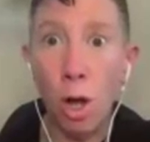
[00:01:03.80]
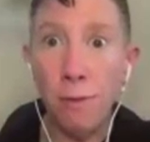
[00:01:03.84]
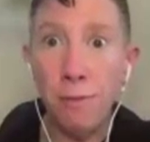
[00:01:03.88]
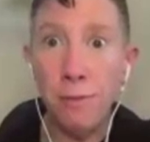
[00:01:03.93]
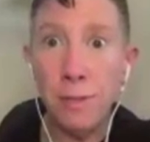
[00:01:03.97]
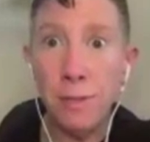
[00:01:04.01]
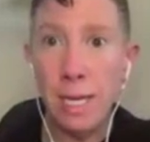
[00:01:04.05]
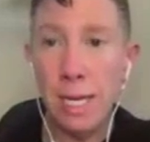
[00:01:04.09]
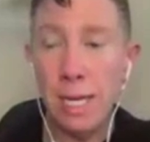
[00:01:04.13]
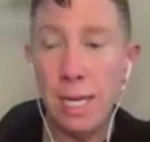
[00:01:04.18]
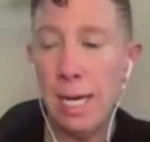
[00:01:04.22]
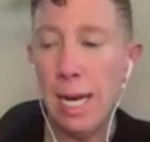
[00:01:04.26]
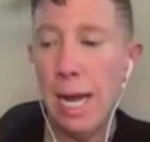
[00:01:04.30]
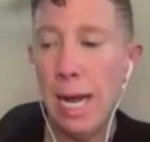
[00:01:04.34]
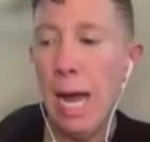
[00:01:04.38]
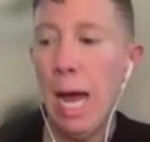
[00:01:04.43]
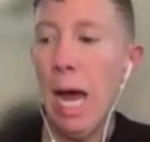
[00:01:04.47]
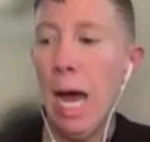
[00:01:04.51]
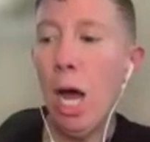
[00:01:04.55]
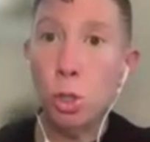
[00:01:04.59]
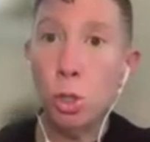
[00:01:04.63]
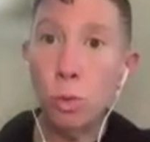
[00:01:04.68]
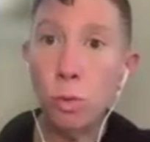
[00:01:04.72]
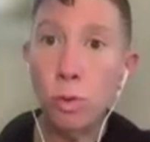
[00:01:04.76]
often
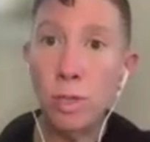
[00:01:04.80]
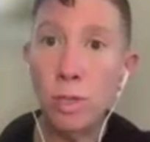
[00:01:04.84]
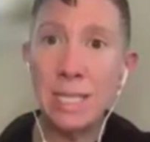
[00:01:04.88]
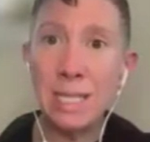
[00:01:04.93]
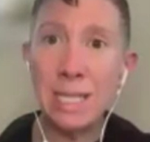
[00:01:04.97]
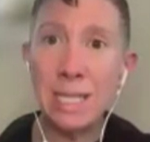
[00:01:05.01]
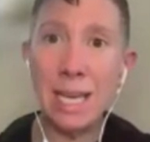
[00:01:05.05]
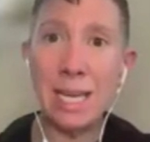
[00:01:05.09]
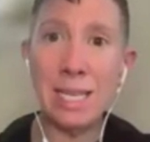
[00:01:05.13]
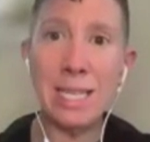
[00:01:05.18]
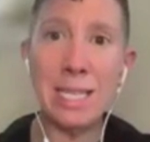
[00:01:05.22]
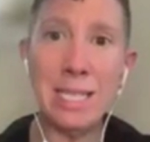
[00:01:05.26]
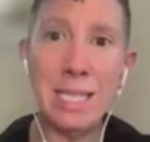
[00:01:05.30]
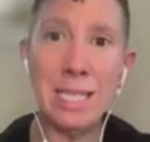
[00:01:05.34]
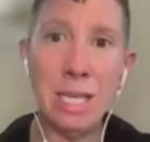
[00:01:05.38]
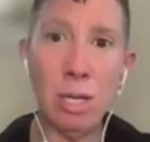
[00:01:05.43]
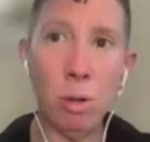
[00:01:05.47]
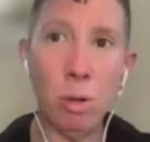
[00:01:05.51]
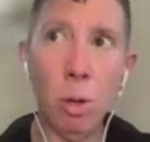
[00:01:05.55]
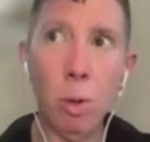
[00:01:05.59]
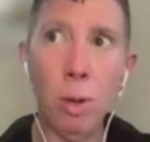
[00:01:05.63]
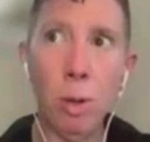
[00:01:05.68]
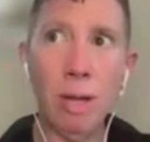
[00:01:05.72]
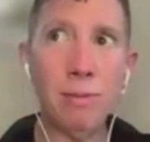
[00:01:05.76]
do reset to
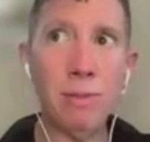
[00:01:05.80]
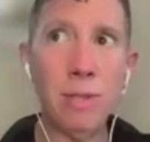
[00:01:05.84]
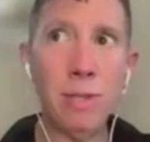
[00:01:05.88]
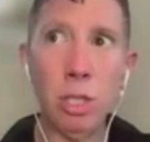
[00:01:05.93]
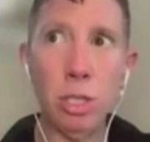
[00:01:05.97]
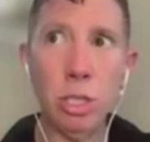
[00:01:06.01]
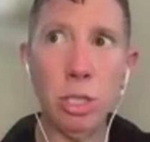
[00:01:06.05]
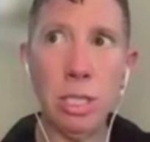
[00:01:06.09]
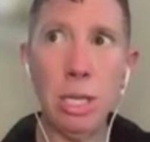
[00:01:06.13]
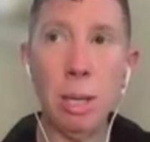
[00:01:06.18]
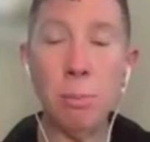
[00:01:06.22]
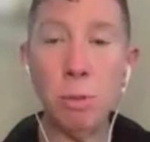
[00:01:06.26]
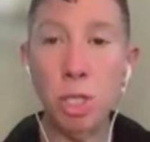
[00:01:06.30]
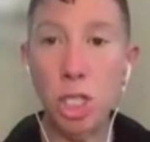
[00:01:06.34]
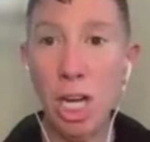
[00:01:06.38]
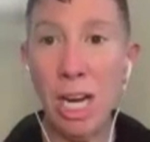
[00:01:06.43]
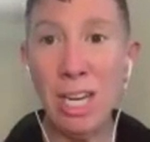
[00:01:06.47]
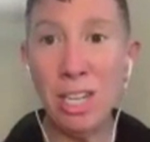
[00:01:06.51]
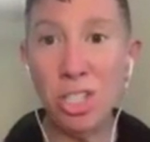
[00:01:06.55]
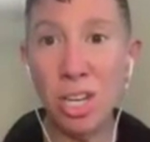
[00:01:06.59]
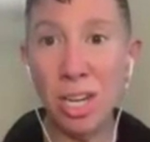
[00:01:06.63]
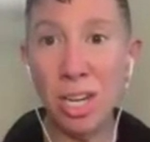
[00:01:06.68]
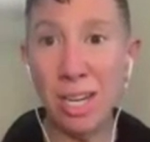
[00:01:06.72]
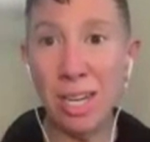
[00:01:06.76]
0 if there's some
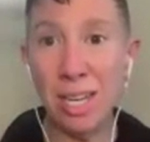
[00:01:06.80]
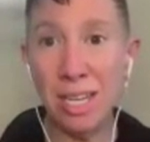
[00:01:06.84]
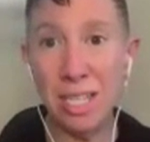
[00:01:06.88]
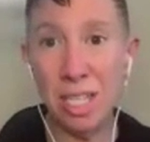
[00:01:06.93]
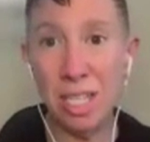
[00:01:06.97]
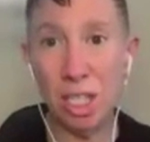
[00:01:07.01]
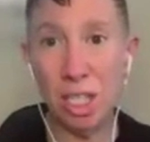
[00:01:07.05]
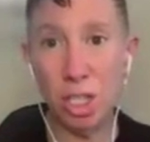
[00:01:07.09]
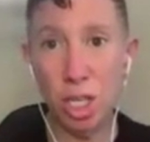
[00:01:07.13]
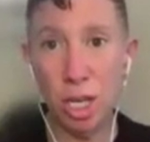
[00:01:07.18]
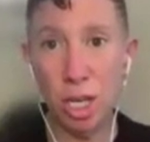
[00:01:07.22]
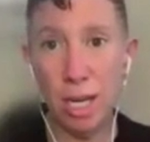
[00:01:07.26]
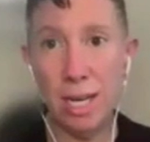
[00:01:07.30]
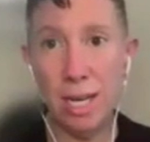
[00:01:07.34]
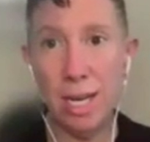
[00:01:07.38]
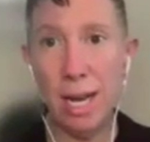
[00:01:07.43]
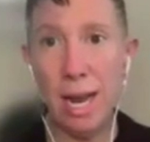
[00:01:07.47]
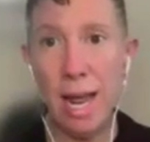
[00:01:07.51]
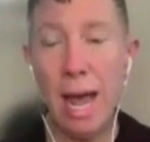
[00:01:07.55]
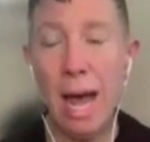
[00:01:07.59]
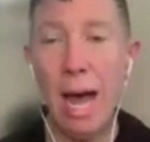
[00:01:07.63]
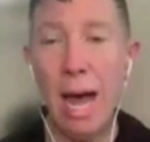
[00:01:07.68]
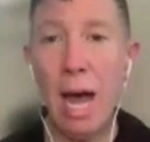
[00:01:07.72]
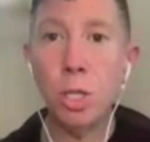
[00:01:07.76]
change in condition.
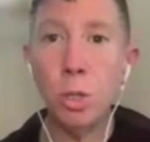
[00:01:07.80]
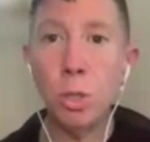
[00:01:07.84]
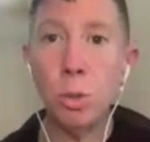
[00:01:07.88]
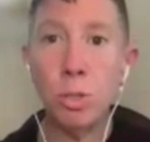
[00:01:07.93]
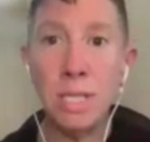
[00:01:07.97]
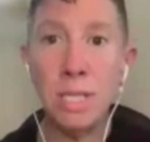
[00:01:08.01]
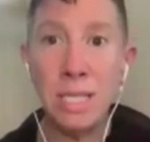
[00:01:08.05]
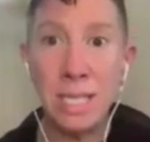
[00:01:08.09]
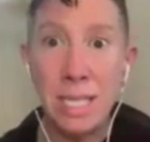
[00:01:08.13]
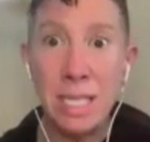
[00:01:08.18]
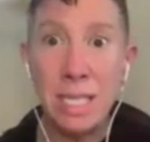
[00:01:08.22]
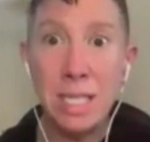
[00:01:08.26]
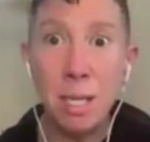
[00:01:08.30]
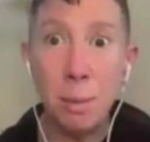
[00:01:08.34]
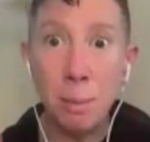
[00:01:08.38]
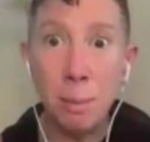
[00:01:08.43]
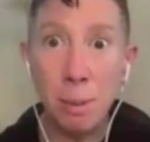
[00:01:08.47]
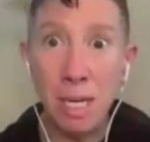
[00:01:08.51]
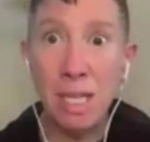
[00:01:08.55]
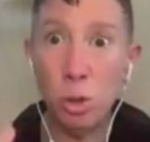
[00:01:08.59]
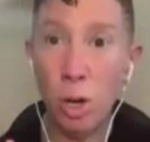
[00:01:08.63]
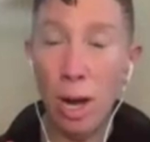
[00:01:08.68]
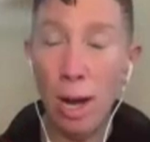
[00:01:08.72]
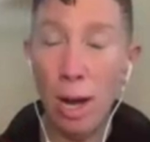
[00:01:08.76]
You'll see
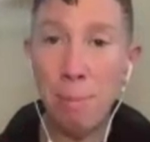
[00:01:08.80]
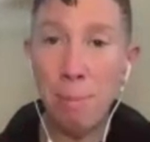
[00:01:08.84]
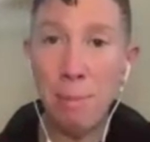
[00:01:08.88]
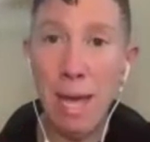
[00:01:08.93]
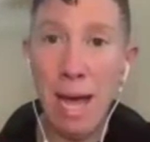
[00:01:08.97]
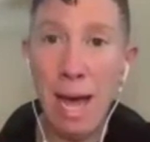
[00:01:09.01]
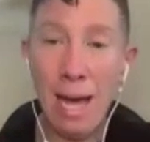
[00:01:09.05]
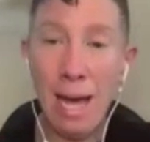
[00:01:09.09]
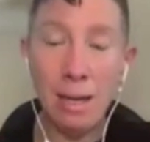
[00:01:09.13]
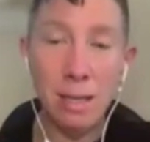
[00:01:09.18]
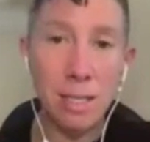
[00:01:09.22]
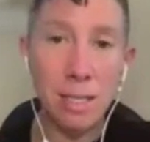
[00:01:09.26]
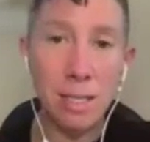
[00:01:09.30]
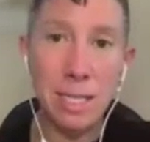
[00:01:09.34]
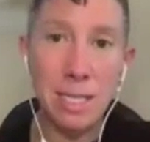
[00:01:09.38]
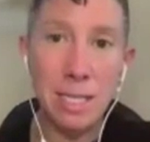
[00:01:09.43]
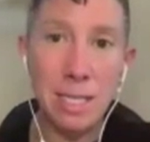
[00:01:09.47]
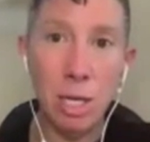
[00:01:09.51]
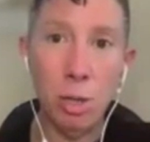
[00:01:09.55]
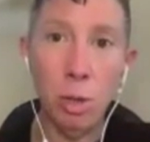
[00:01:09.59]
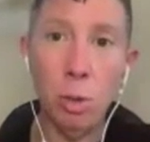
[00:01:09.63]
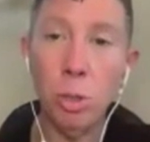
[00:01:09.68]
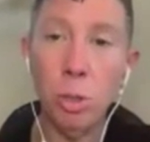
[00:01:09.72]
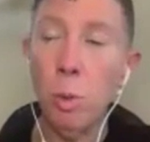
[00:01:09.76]
somebody drop that to
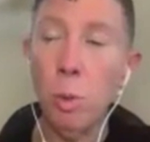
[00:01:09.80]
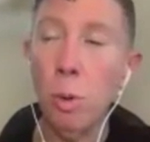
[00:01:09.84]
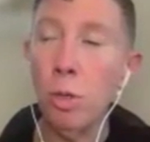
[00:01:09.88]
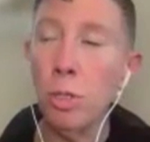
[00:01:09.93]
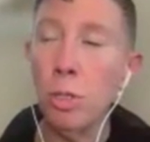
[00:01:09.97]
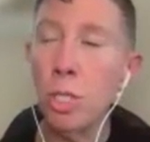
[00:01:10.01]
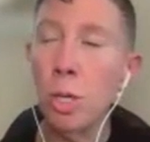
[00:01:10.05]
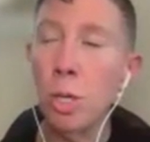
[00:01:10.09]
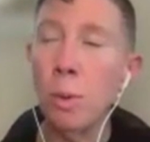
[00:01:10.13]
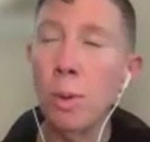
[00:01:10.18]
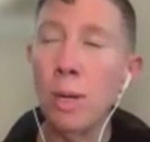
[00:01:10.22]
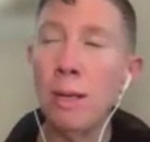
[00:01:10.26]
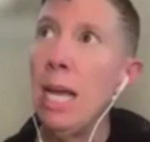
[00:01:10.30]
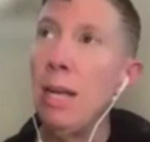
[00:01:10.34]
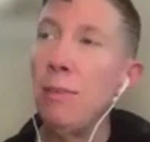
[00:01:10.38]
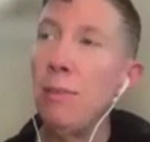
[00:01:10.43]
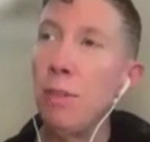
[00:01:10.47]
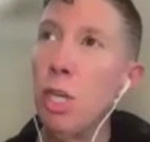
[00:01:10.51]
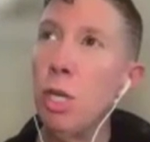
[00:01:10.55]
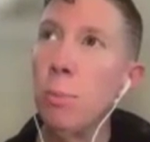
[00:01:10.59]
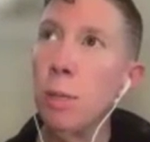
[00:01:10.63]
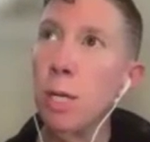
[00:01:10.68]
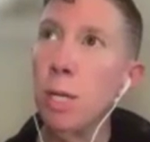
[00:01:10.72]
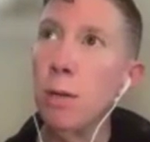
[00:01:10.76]
0. You also, if
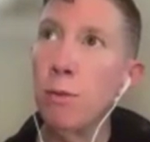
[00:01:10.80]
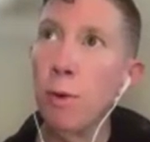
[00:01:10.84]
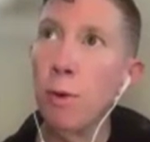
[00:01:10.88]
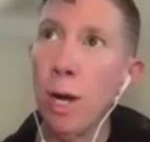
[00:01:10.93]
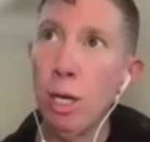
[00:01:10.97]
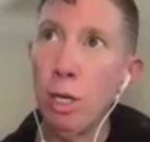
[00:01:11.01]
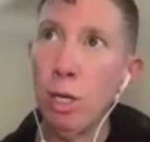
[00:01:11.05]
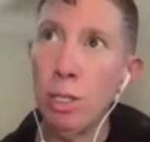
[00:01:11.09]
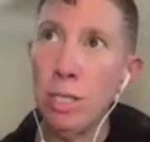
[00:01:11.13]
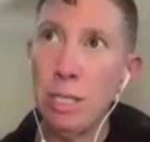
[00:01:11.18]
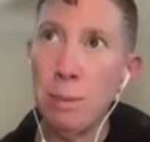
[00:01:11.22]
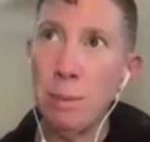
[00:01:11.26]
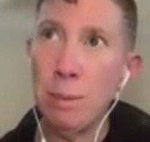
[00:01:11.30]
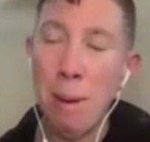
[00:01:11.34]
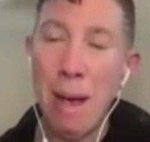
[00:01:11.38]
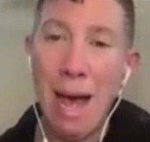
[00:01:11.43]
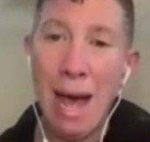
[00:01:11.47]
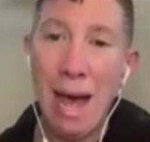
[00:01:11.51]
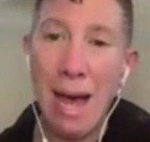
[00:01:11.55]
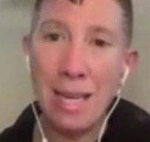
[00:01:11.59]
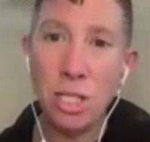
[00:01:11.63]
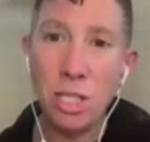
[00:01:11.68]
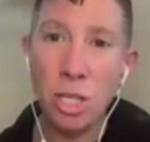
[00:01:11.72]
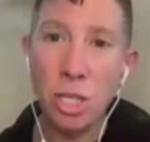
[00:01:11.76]
cumulative records
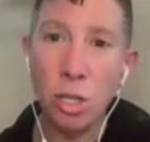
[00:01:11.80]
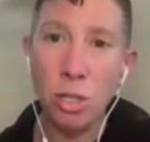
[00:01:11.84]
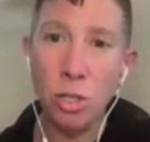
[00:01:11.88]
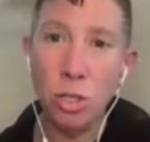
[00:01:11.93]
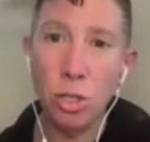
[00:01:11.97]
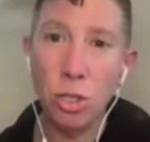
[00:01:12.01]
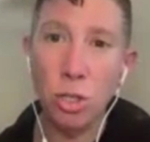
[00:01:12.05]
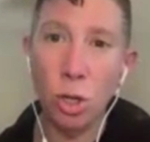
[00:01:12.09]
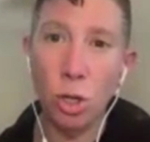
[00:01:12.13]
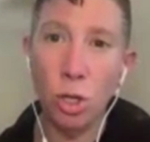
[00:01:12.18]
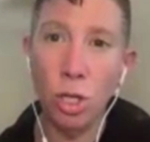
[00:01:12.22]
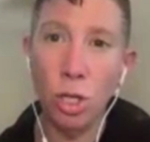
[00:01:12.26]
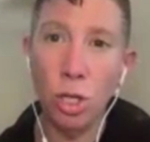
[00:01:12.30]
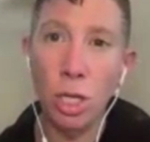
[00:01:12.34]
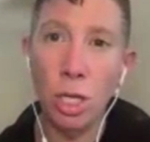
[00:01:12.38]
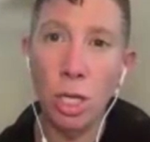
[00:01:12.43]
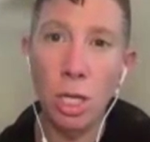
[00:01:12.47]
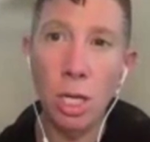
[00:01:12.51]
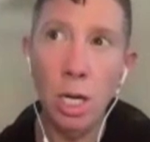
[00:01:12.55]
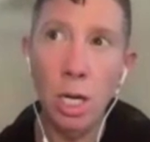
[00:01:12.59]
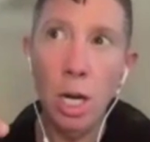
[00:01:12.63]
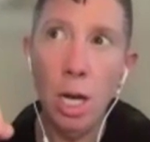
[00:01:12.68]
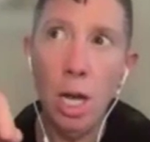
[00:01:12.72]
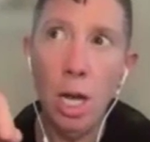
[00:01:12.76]
pass a certain